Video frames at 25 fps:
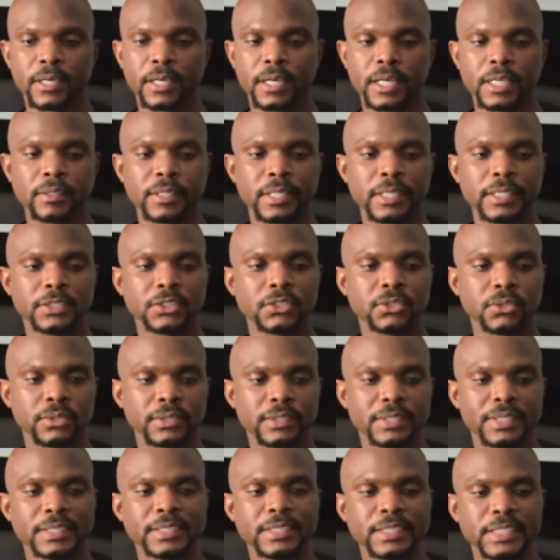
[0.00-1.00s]
Alright, so
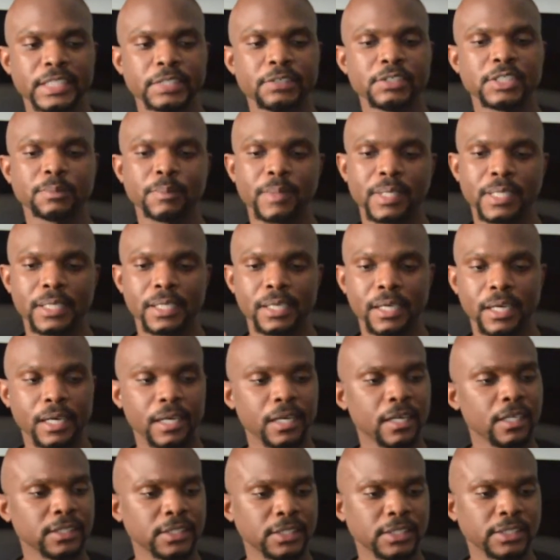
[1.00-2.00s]
this here is my
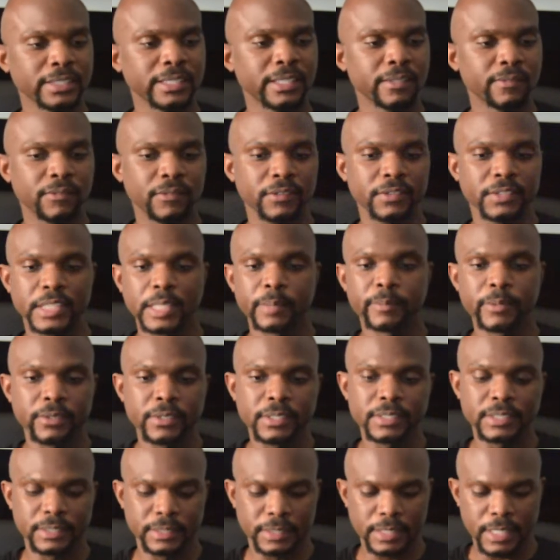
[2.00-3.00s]
arsenal of
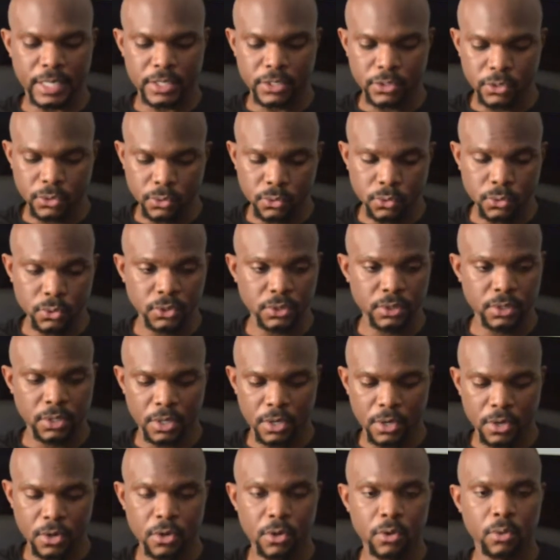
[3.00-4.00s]
cameras that I use
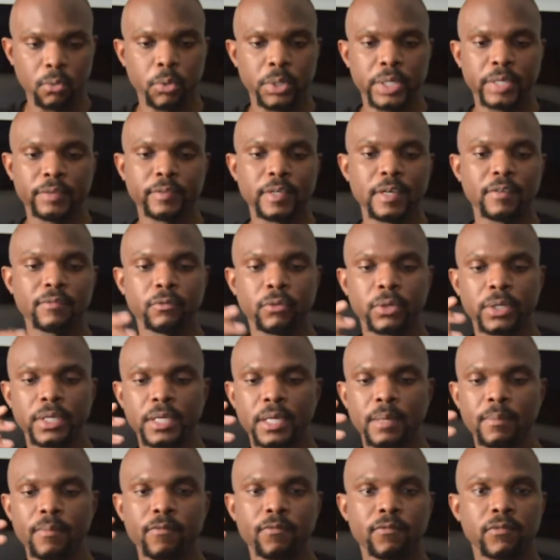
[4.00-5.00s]
whether
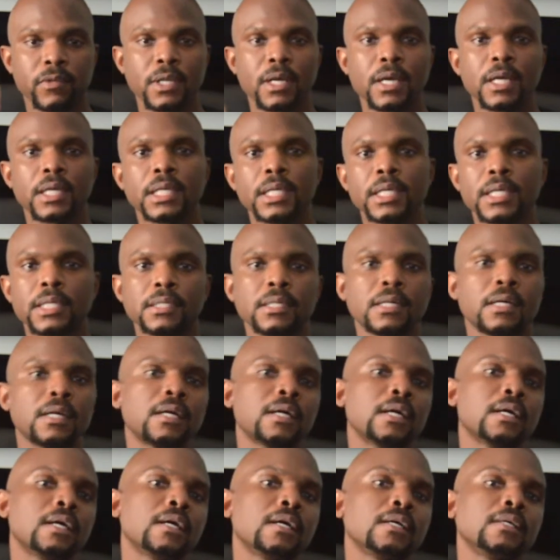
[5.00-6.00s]
I'm vlogging
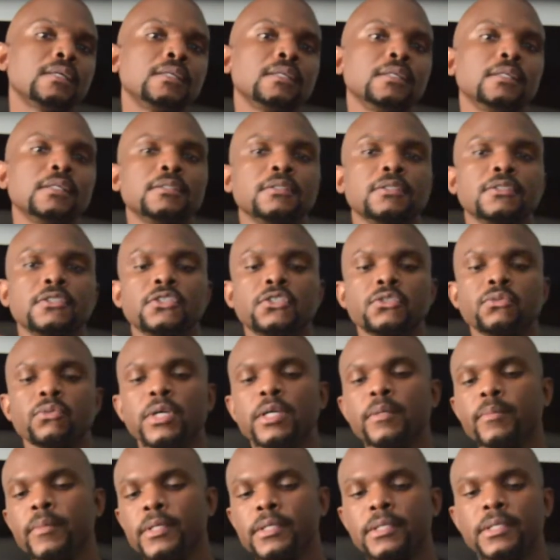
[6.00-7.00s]
or
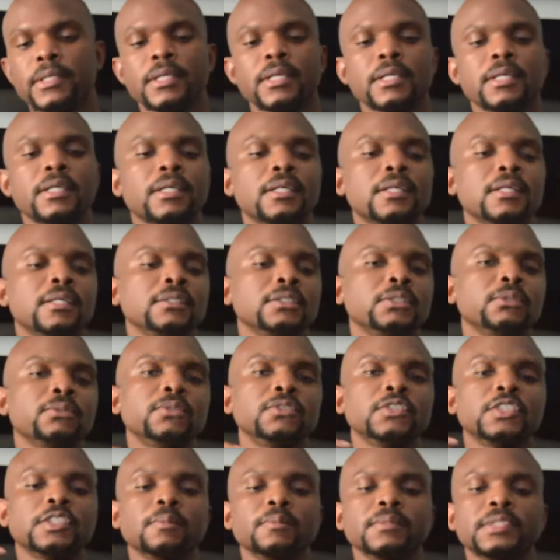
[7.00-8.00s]
swimming or
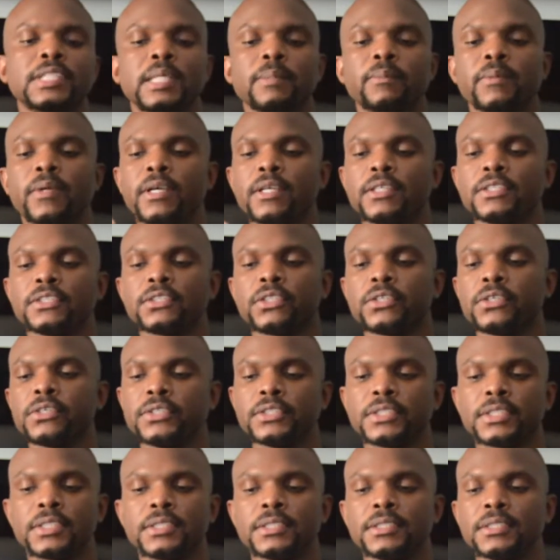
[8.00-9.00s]
doing some type of
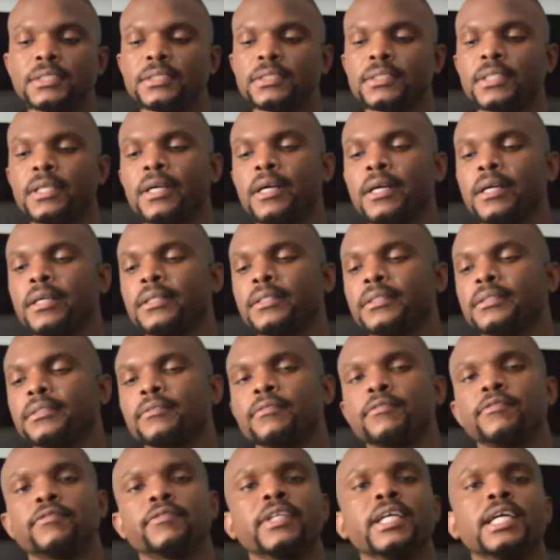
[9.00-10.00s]
excursions or
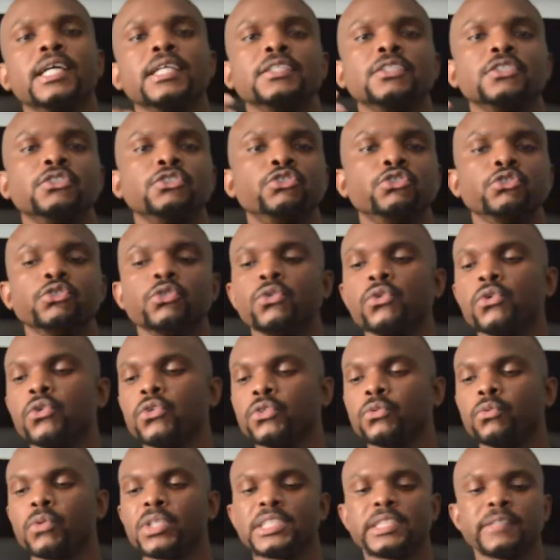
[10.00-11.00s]
flying the
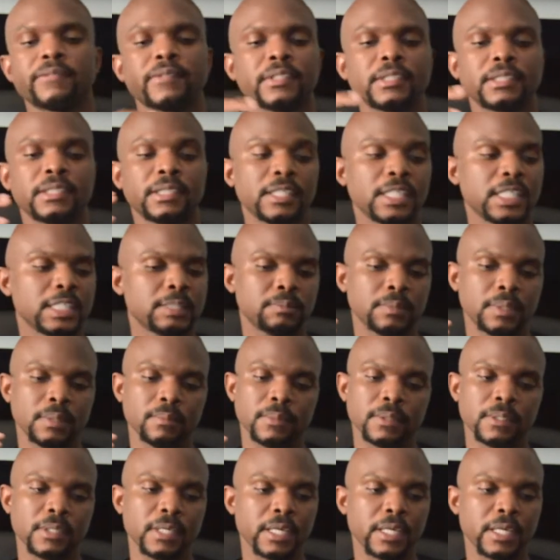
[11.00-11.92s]
drone, whatever the case may be.